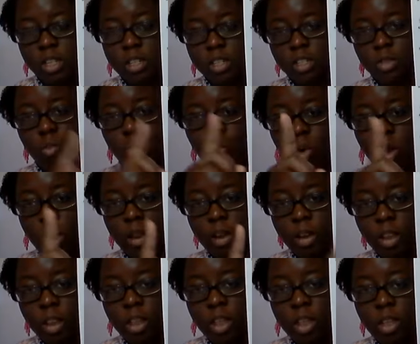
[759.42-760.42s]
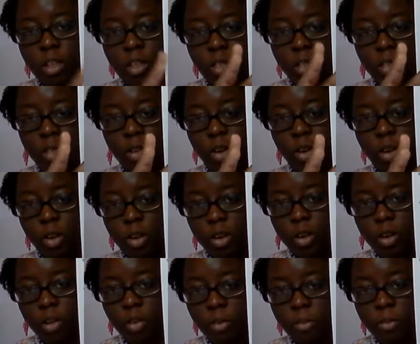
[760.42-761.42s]
because it's
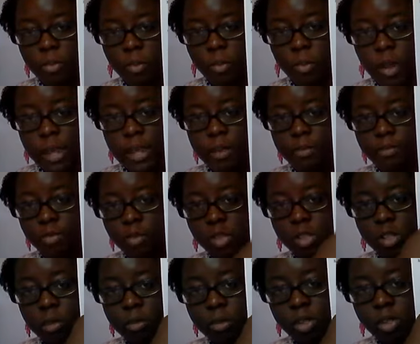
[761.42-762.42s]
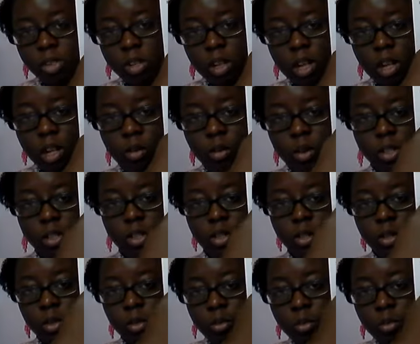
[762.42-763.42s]
1/3, right? So that means you're coloring
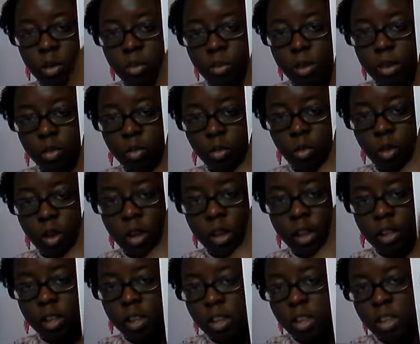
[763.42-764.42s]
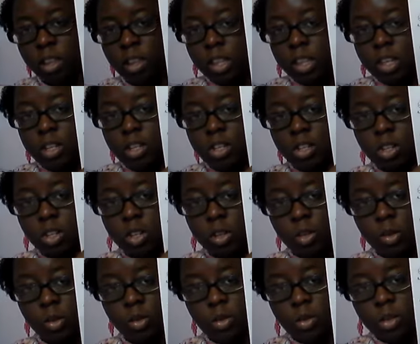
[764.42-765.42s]
2. Remember, 1,
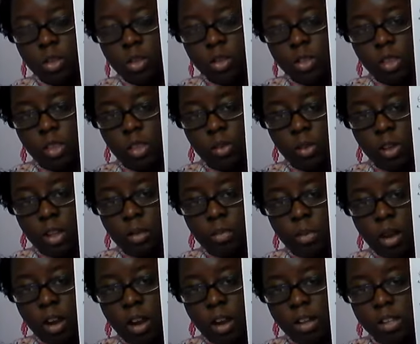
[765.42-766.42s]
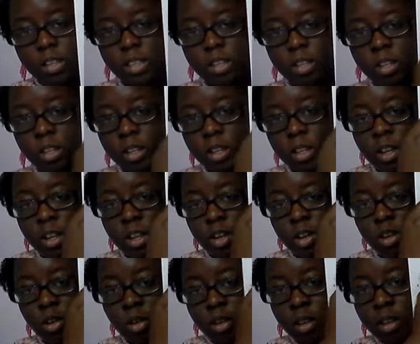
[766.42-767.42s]
2, 3 parts.
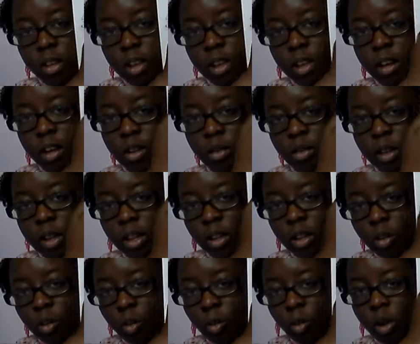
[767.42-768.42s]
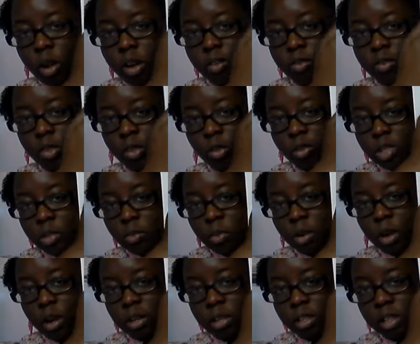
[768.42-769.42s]
You're only coloring one of those
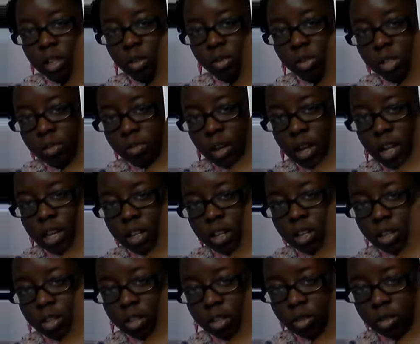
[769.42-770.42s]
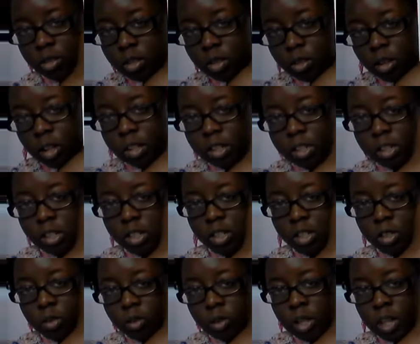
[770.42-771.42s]
parts that was divided into, so that's these
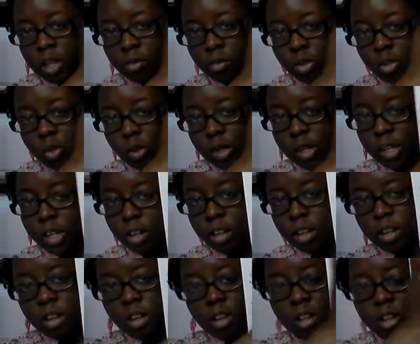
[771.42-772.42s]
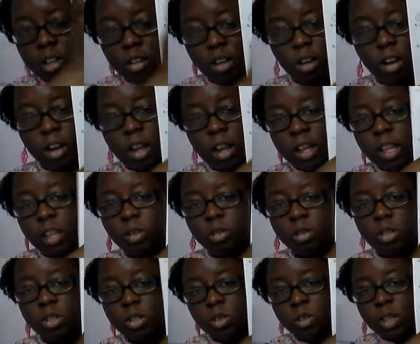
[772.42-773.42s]
2 campers right here, or any
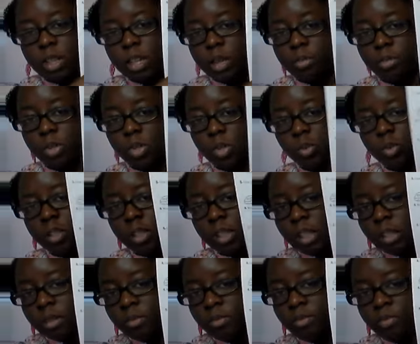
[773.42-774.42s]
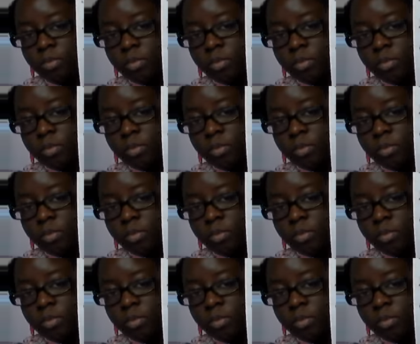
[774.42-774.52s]
2 campers really,